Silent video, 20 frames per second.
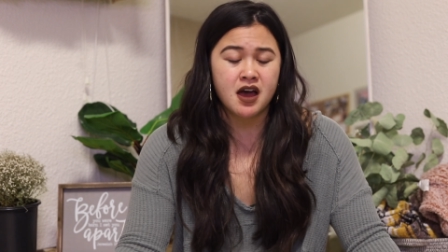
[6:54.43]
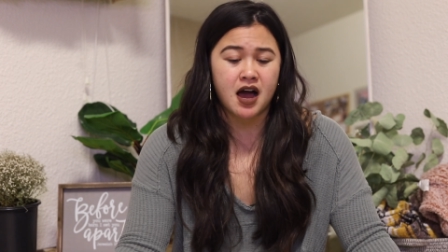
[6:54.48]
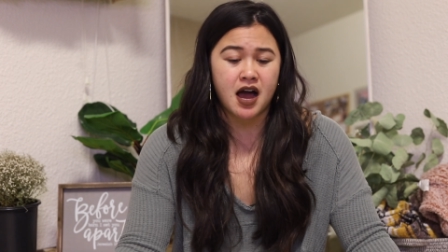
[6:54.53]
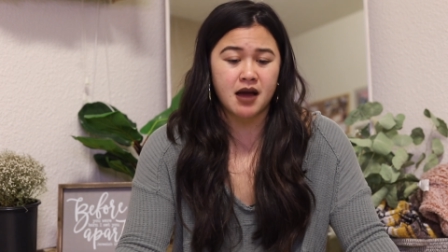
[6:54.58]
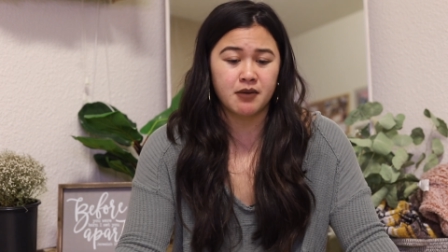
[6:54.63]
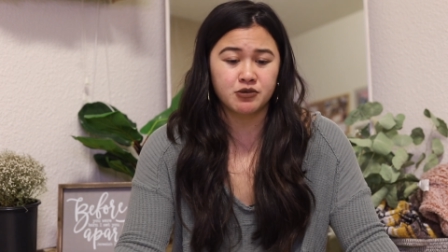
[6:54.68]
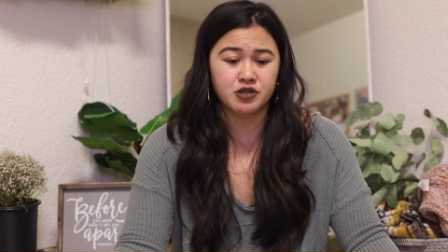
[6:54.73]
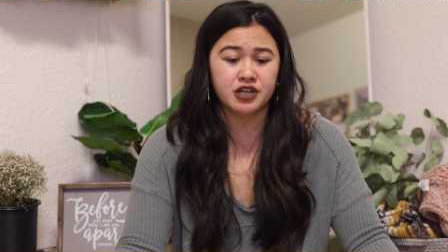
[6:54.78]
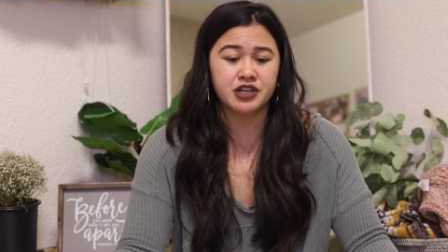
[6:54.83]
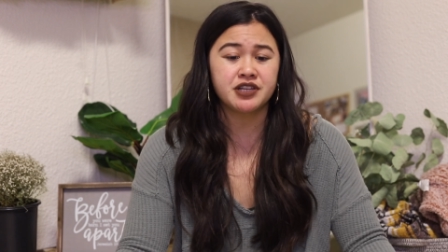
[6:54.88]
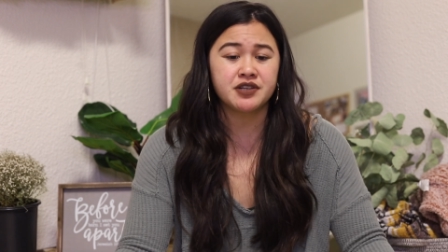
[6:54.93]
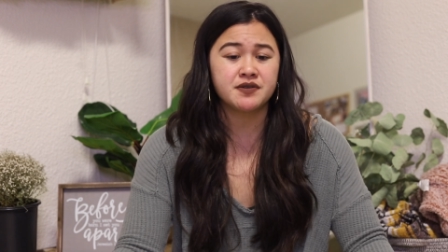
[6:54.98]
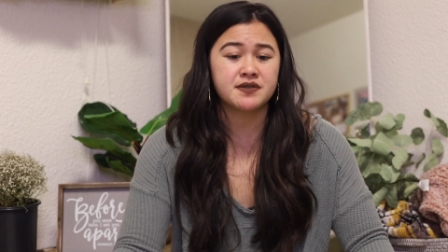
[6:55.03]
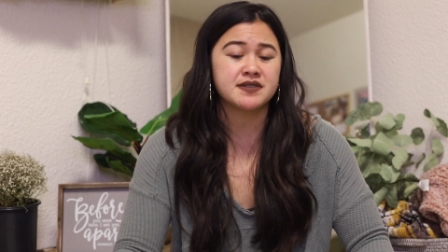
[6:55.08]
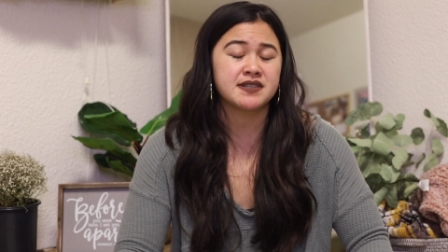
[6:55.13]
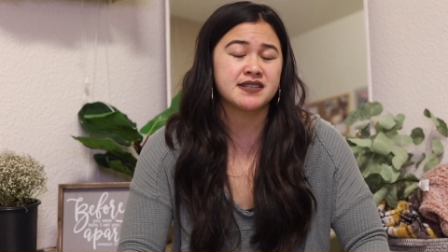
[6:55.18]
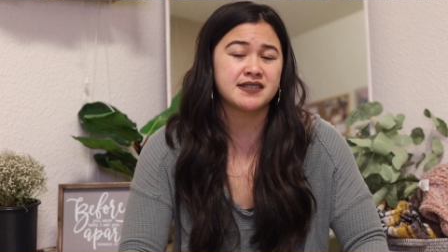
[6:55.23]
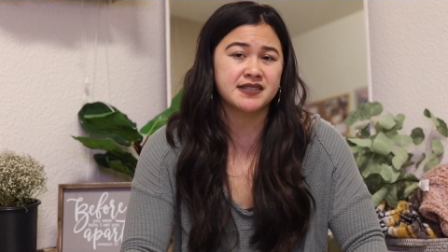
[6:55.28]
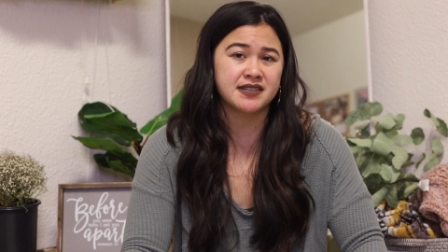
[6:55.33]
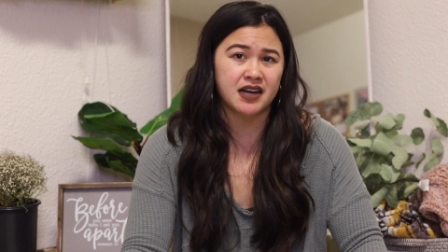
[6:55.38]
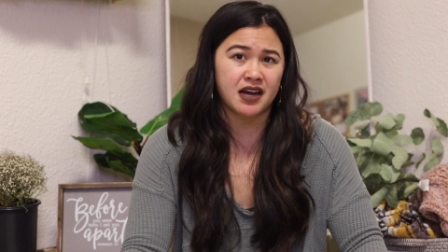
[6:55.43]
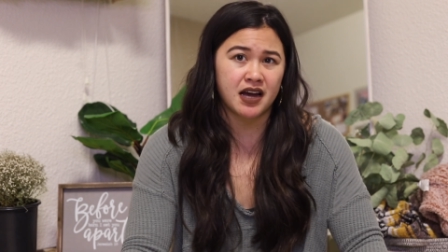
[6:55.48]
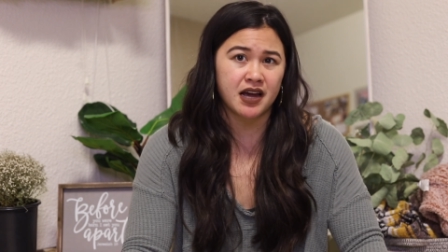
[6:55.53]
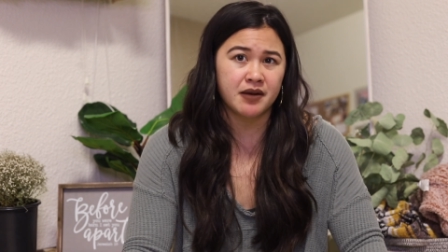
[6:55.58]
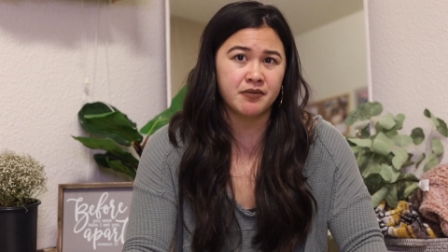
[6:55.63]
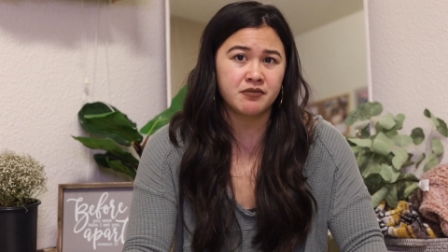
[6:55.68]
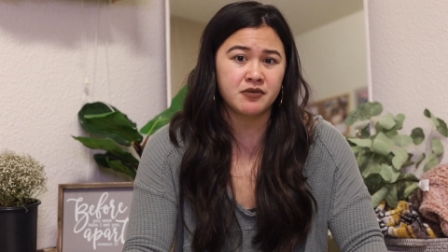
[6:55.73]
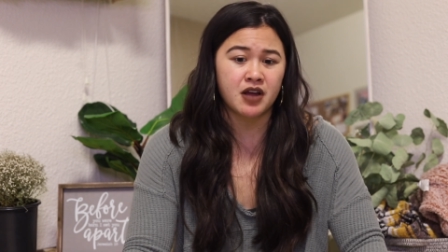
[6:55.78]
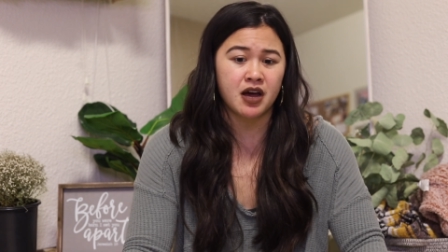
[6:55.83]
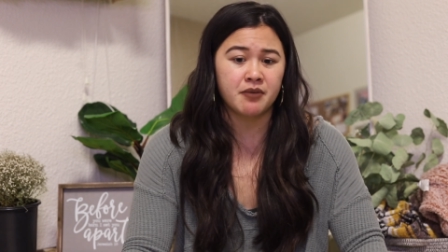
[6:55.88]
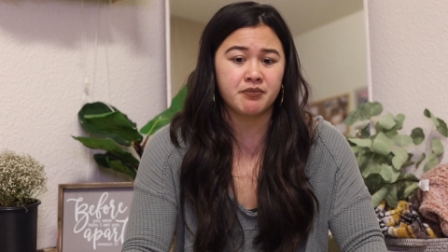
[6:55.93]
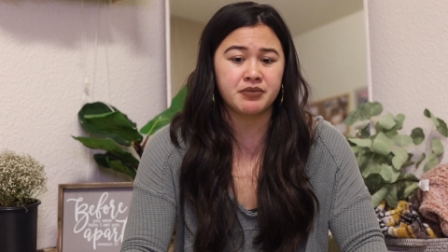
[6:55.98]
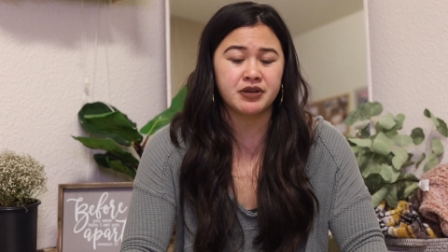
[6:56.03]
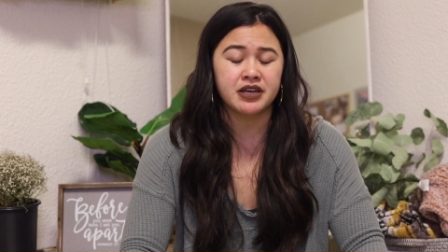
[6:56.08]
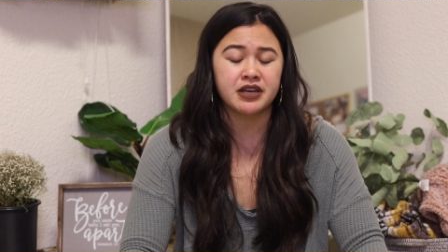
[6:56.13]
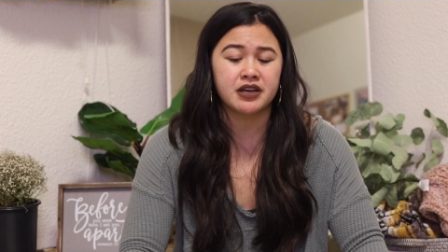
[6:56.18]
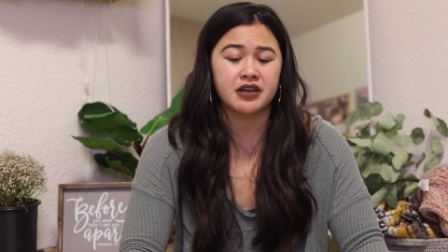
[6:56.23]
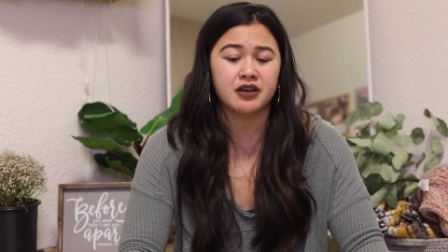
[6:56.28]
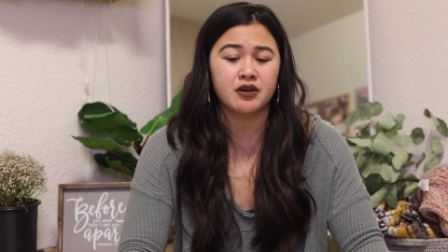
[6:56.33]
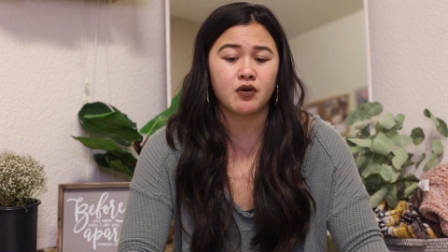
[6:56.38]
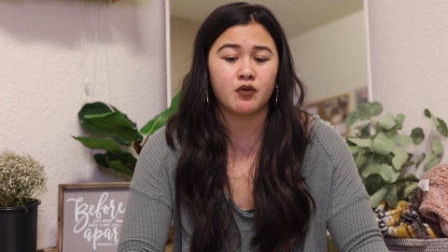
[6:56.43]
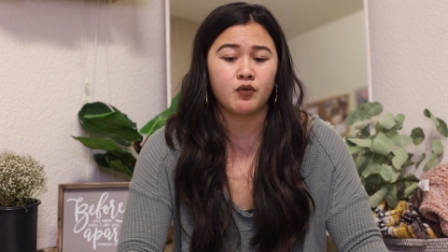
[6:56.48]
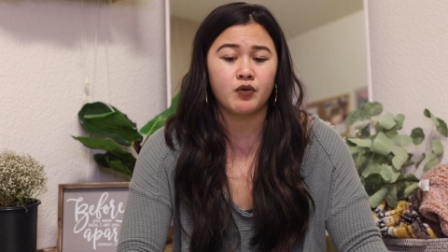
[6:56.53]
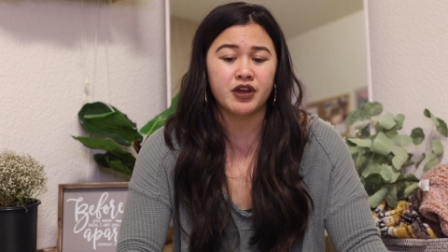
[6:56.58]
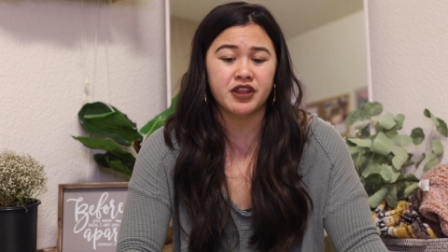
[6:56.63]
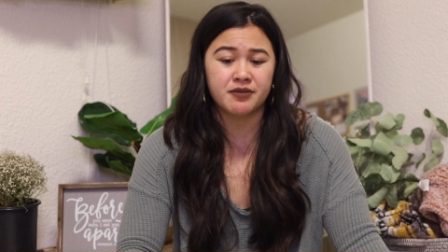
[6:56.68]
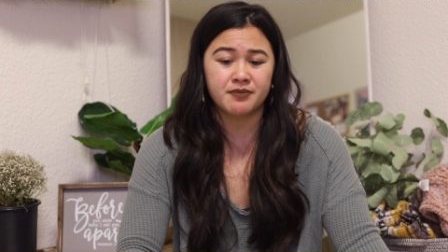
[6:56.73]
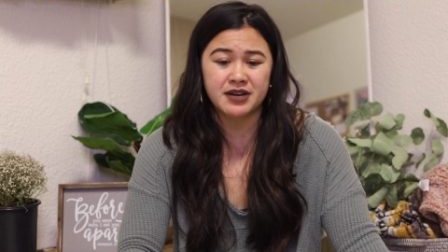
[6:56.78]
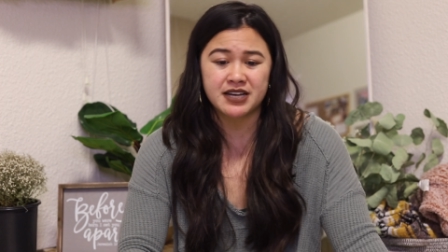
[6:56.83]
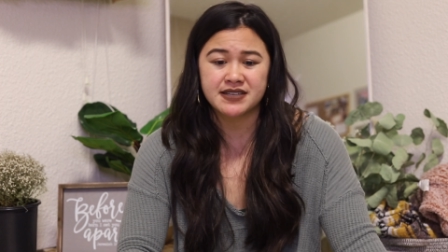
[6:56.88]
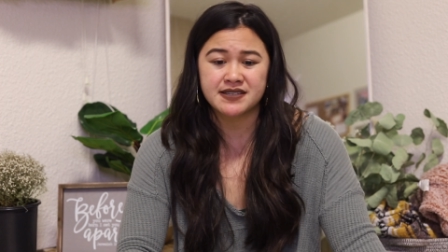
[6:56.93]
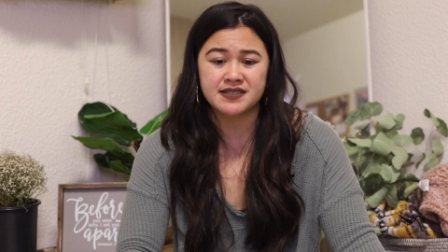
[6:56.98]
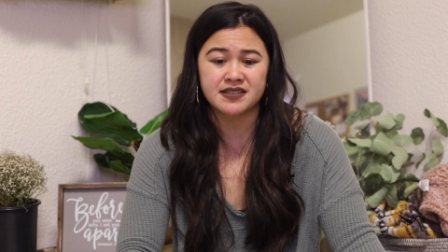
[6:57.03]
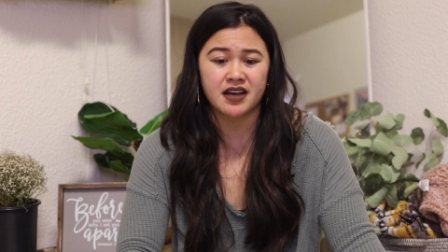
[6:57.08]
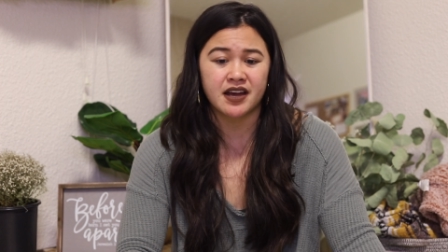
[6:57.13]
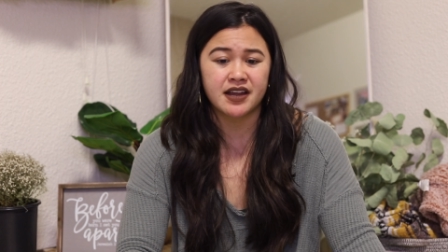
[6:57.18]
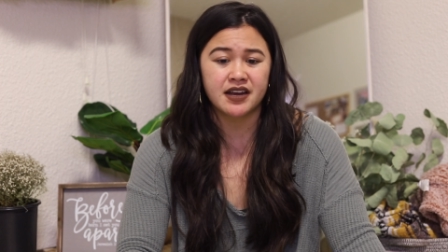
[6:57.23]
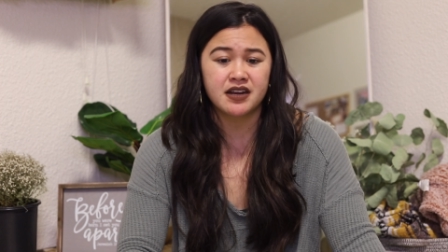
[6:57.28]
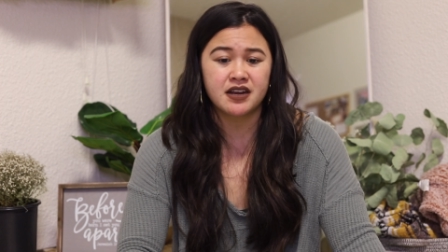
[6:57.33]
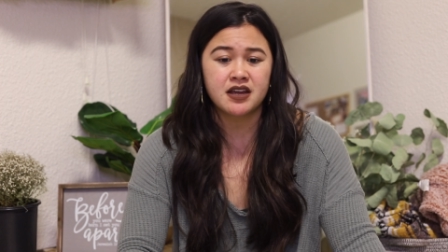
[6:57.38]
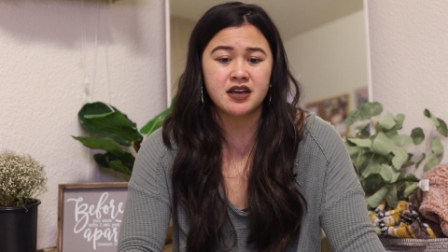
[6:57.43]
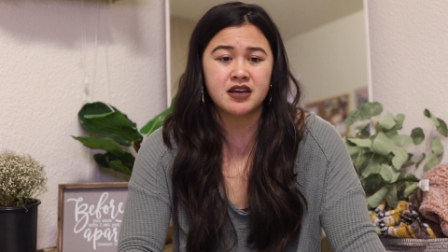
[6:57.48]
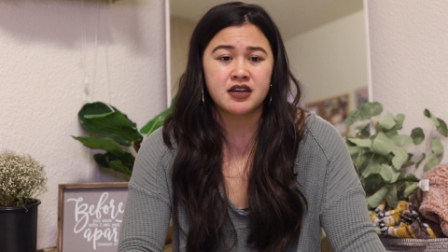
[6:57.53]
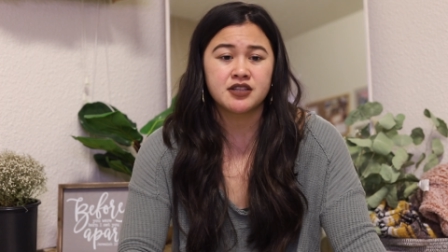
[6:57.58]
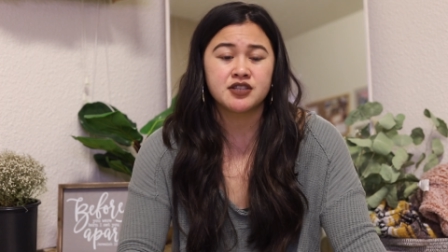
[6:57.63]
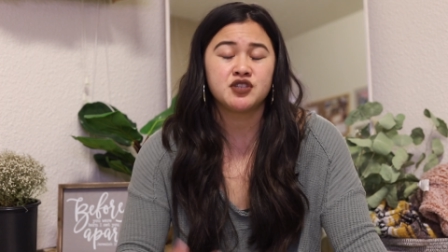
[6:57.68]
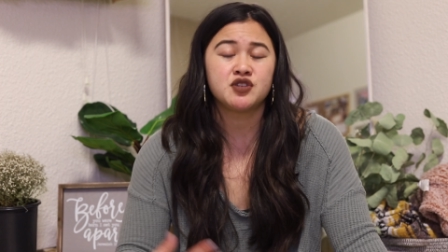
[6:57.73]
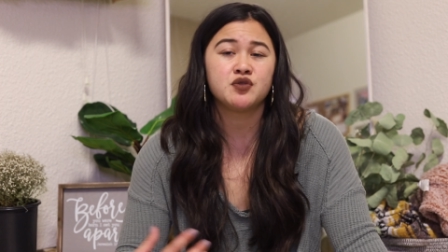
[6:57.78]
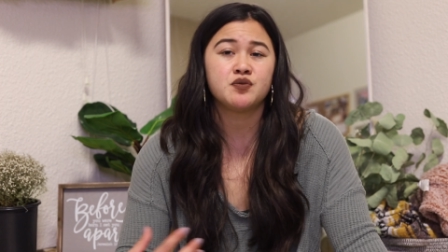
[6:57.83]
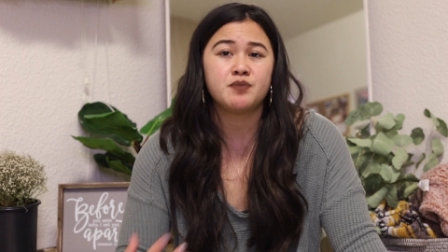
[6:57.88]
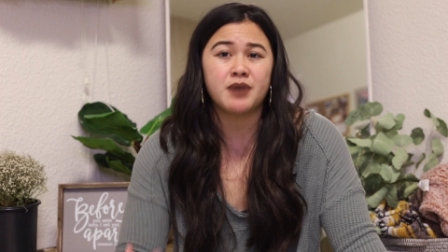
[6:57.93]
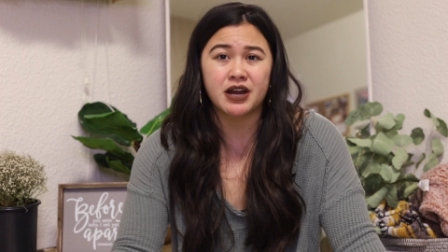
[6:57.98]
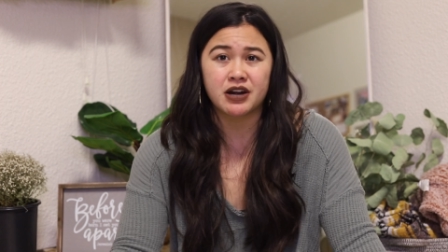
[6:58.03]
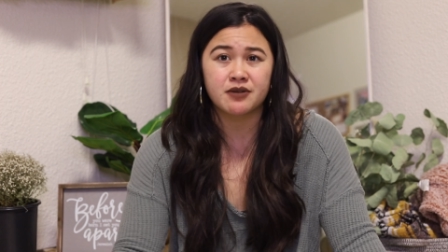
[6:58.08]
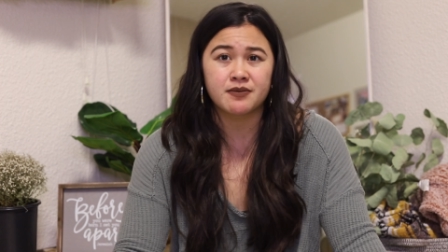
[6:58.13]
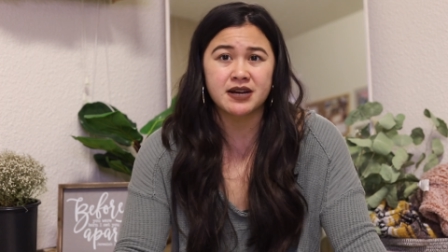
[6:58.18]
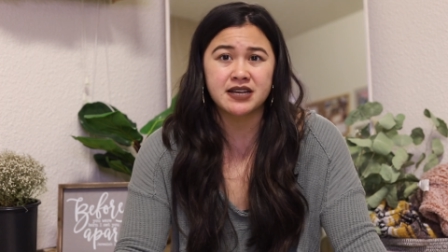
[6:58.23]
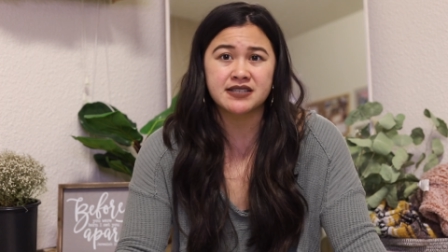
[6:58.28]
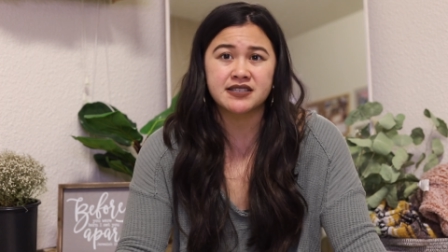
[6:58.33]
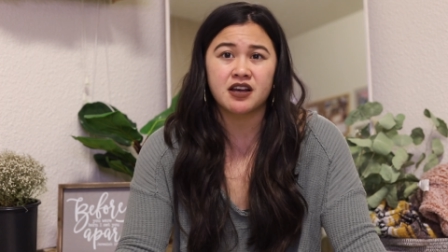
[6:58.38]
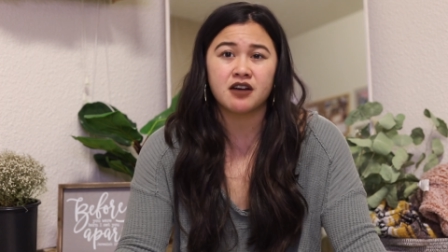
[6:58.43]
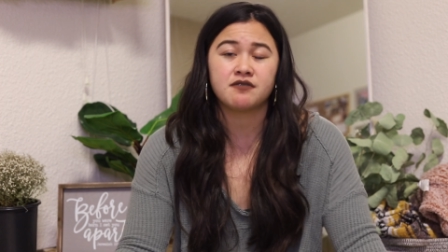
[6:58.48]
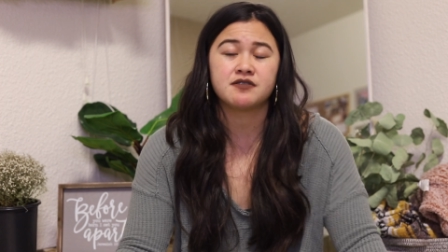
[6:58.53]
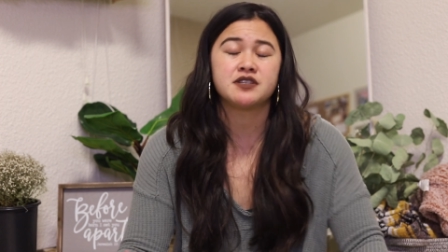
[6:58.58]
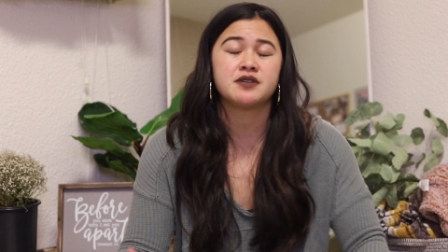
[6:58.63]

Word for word: I'm trying to use this time not being with my son to better myself,